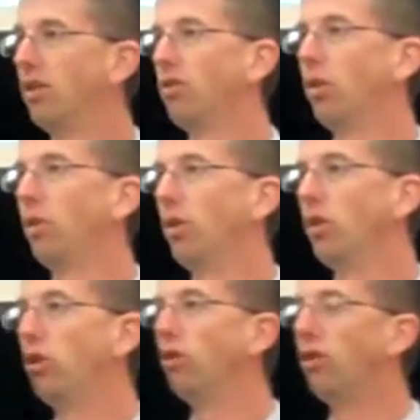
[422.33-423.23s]
So
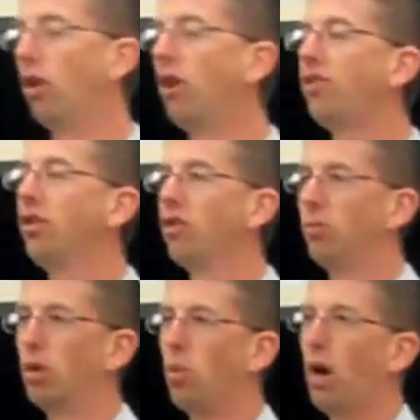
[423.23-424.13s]
there are still
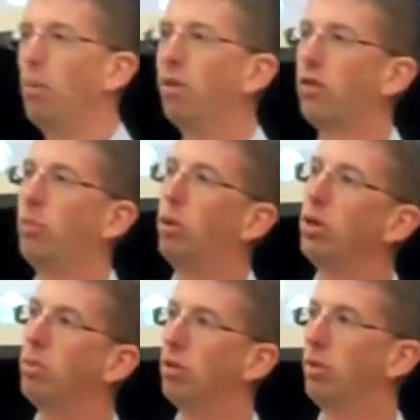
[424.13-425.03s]
some requirements. They're
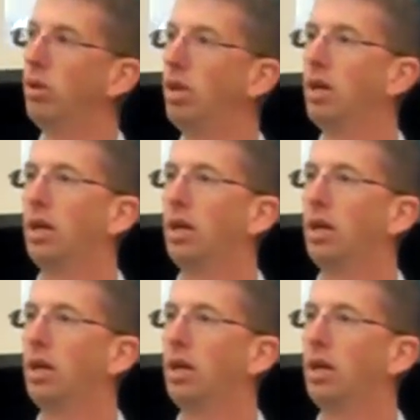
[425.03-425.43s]
pretty minimal.